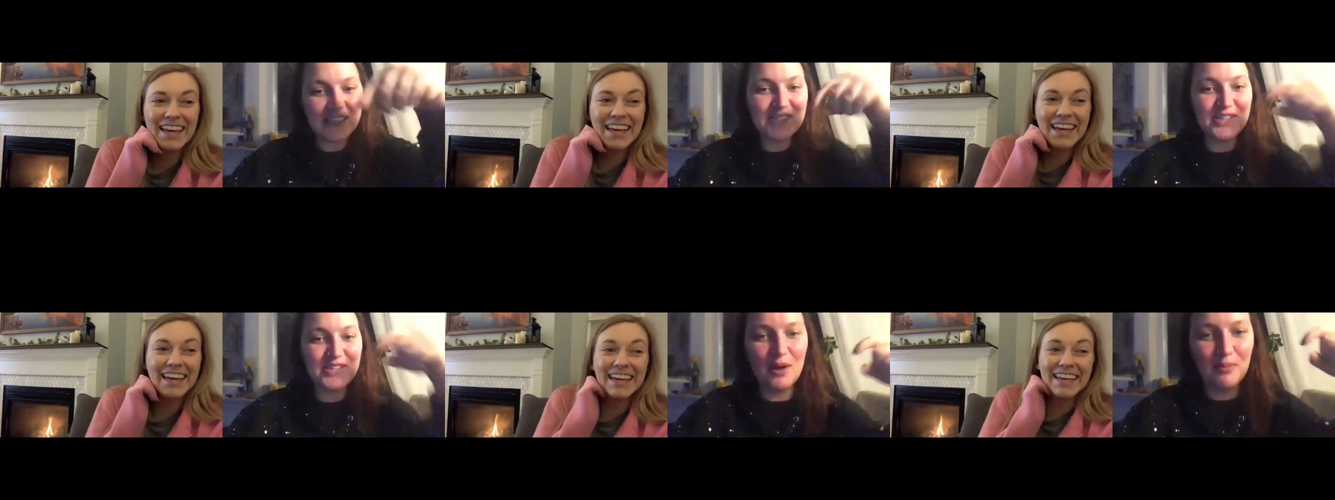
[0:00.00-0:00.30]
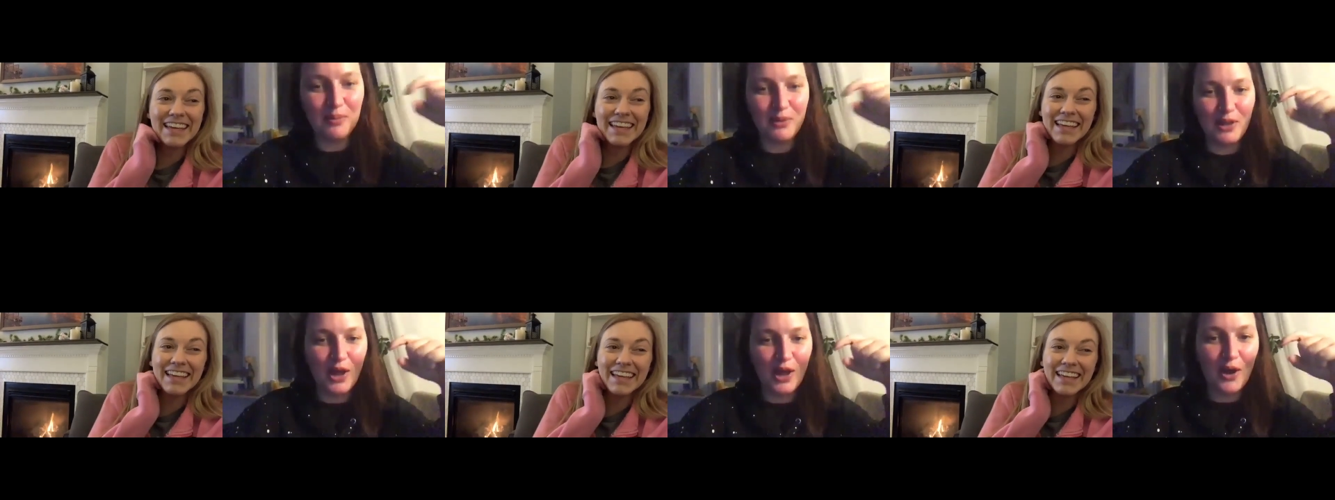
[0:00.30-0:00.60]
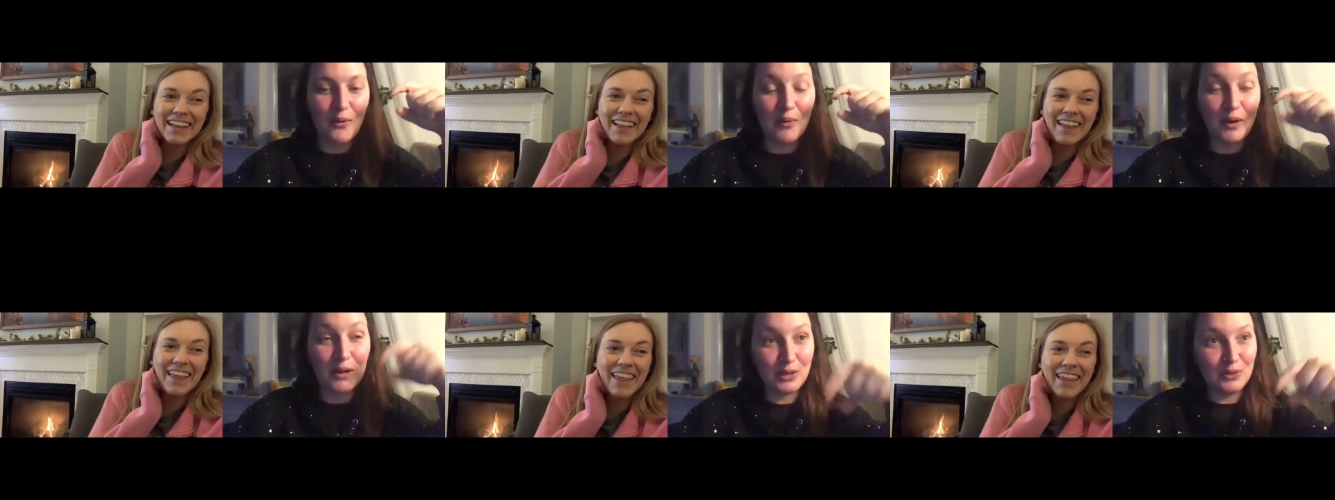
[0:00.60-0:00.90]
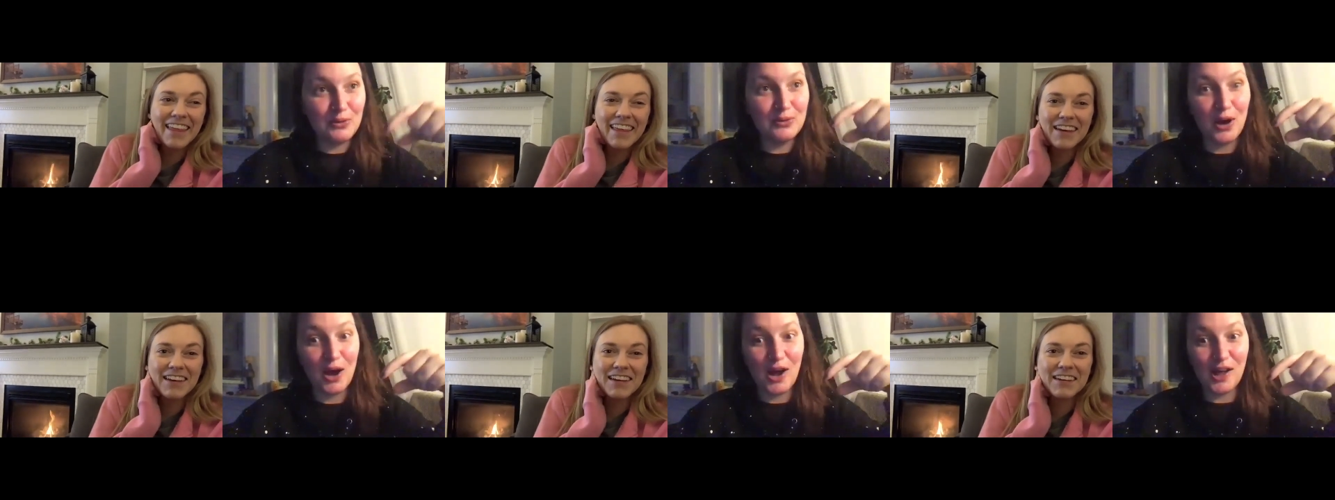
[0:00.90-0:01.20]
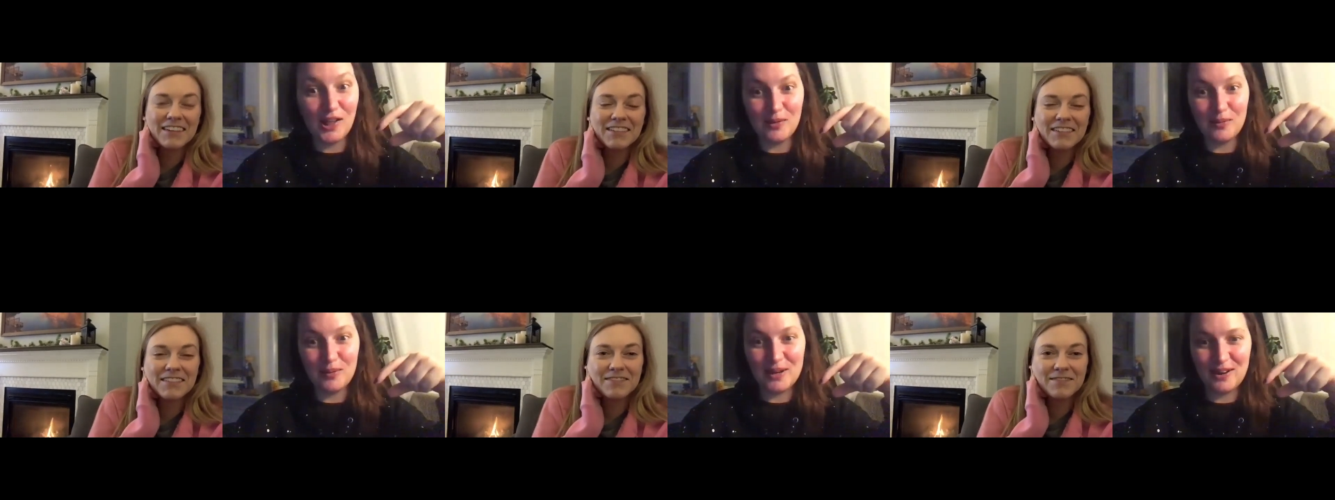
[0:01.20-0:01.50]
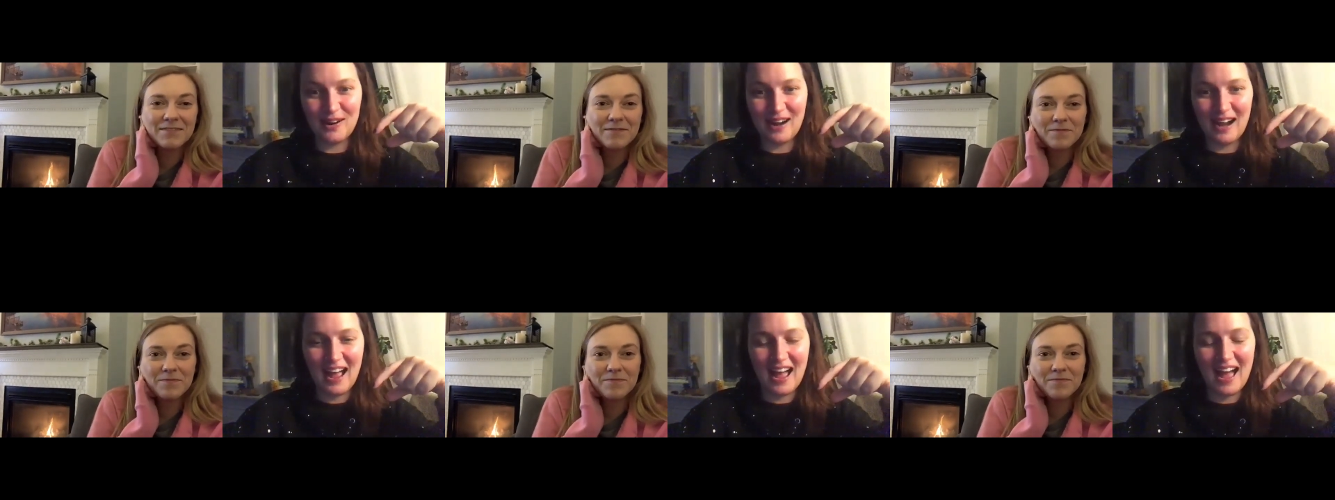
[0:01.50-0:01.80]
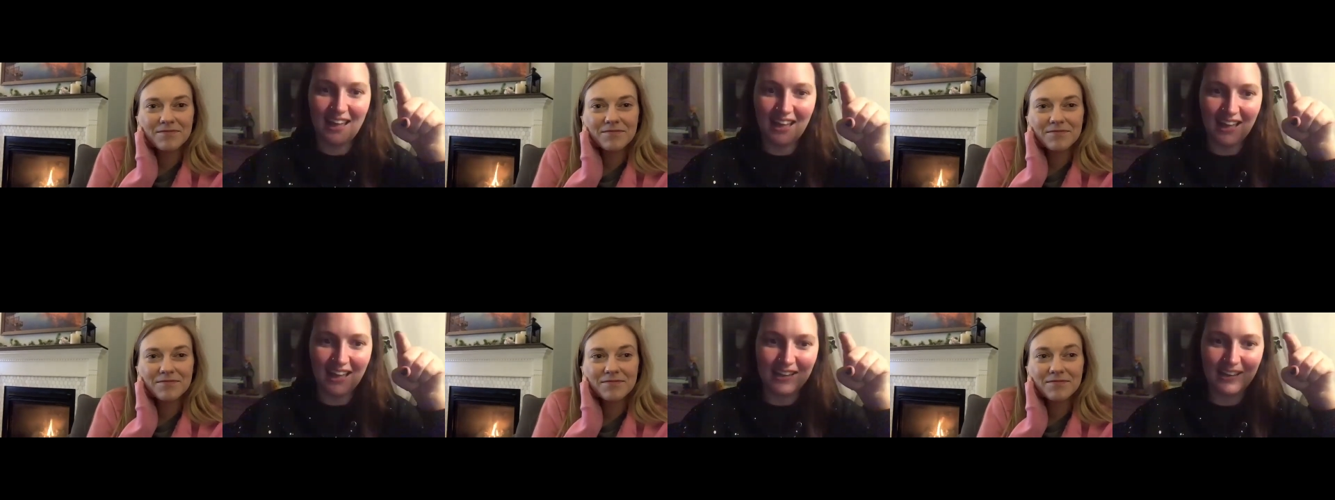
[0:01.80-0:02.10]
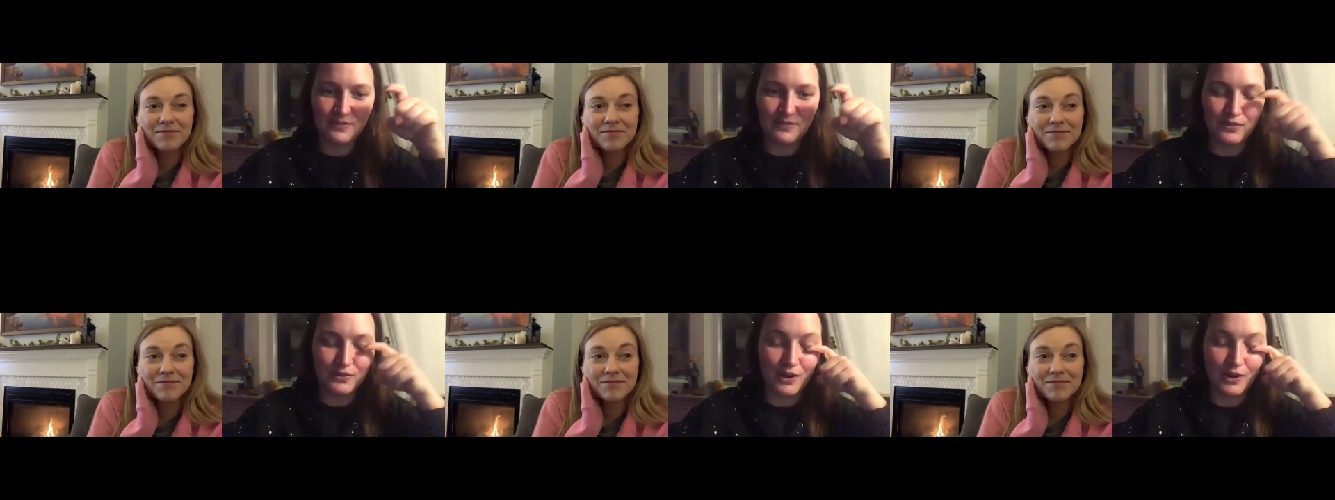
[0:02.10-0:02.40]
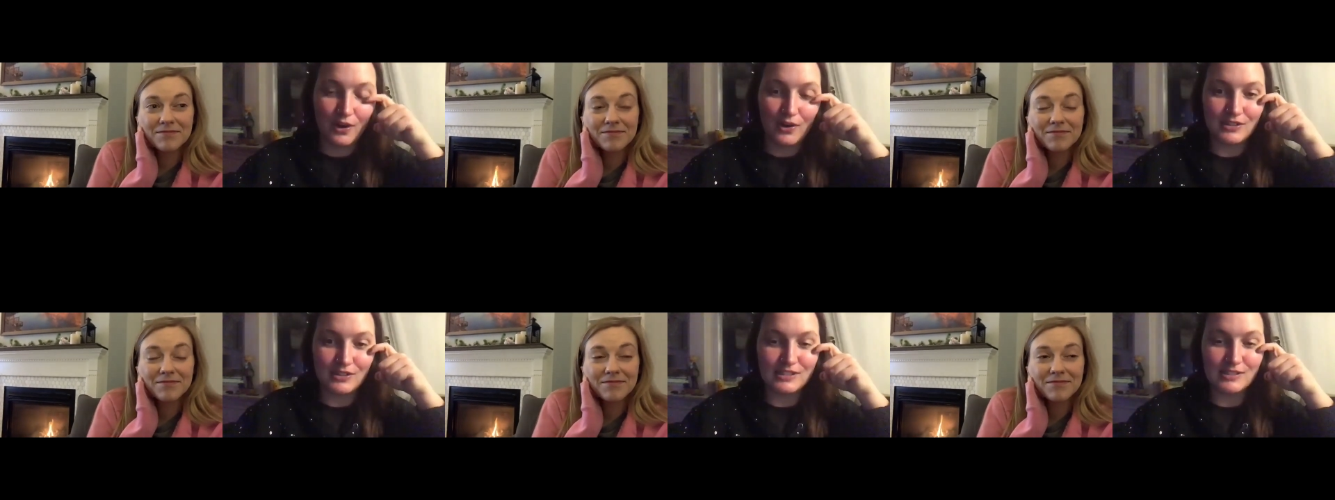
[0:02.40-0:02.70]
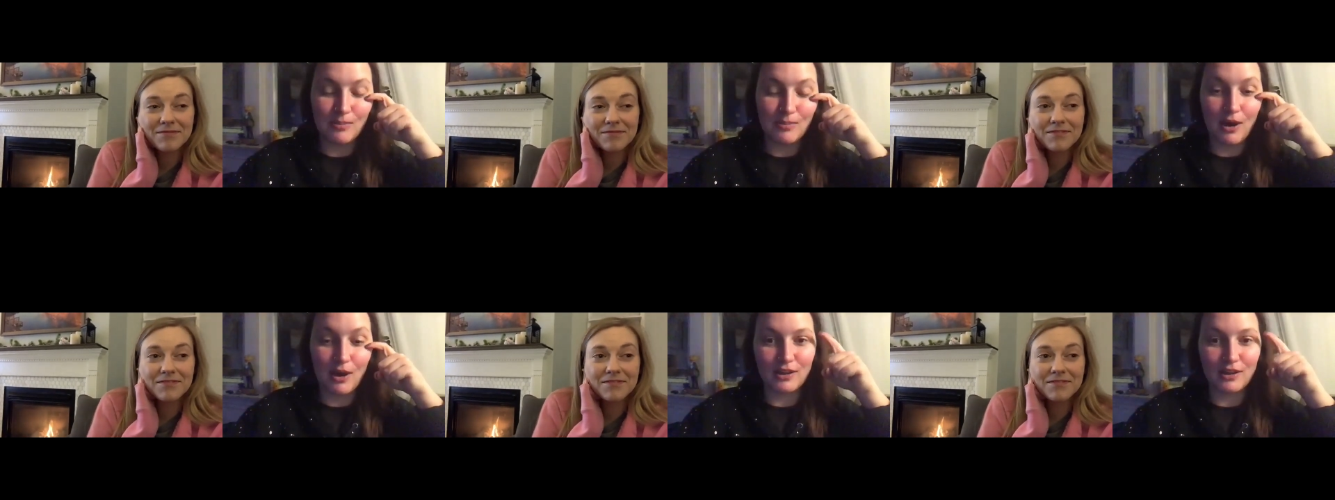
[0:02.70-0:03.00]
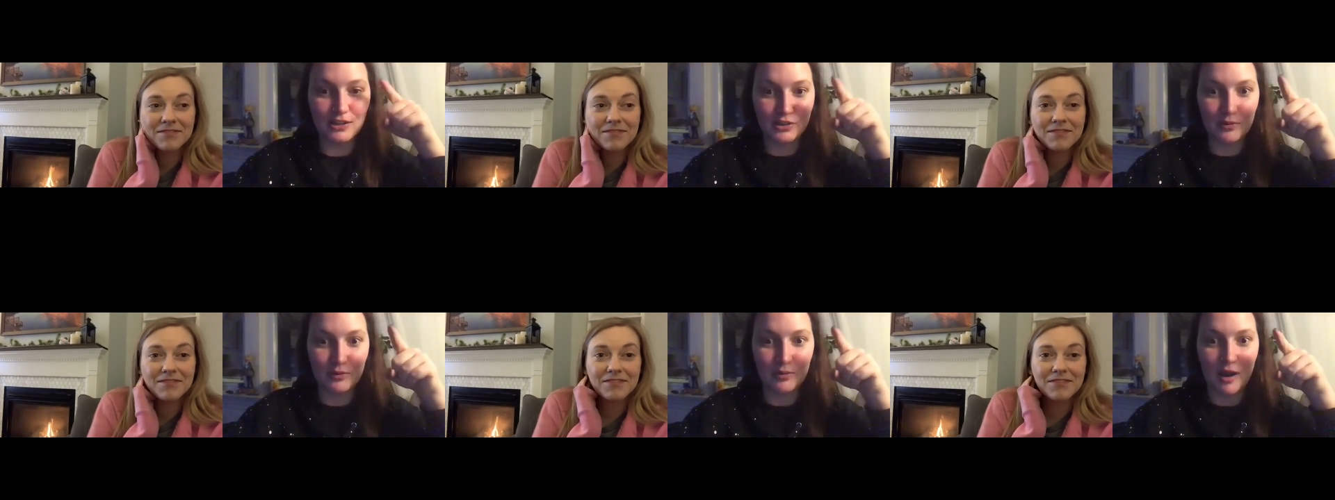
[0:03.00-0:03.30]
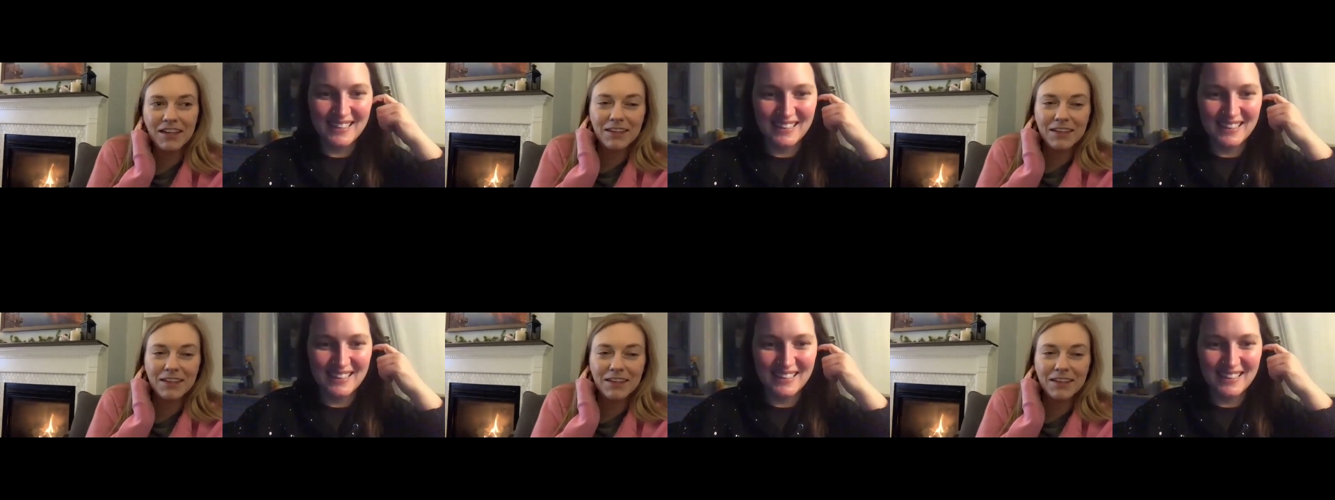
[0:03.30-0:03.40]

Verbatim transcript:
Speaker 1: know below what you call a winter hat, and if you call it toboggan, you're right.